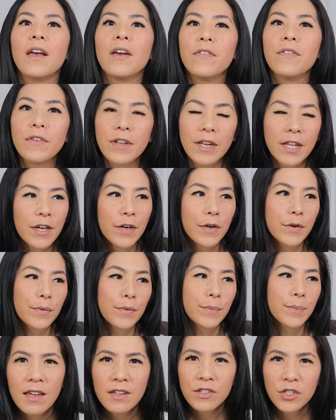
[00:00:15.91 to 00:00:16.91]
video.
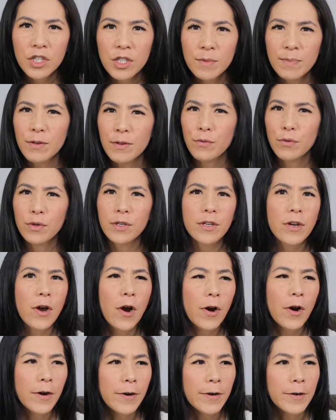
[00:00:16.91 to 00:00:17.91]
It's just been really
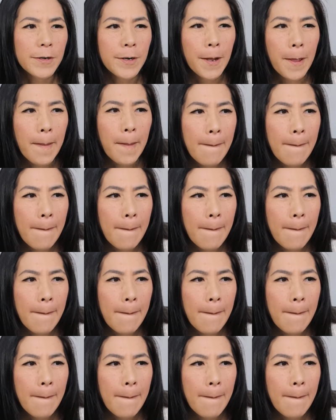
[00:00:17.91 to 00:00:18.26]
hard,